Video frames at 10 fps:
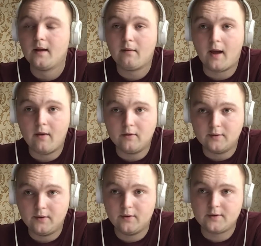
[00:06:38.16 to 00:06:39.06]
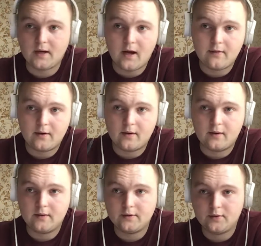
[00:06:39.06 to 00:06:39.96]
I will use
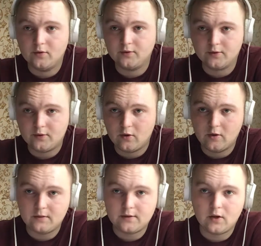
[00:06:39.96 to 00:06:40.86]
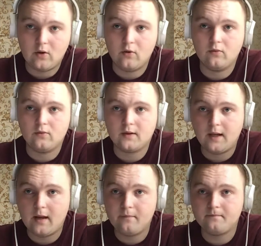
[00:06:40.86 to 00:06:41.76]
other tools soon, so
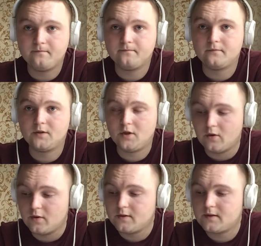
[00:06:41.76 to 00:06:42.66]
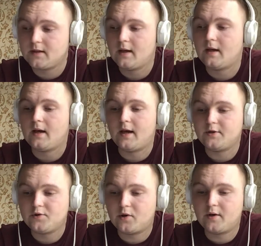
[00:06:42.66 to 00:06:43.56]
keep tuned,
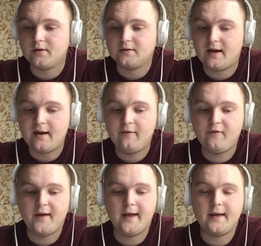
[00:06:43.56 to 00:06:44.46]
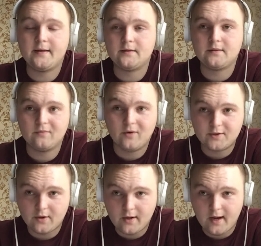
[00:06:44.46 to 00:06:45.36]
enjoy your life, and
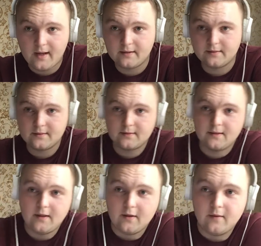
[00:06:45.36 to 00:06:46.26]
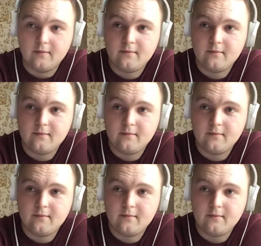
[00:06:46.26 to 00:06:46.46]
wash your hands. See you.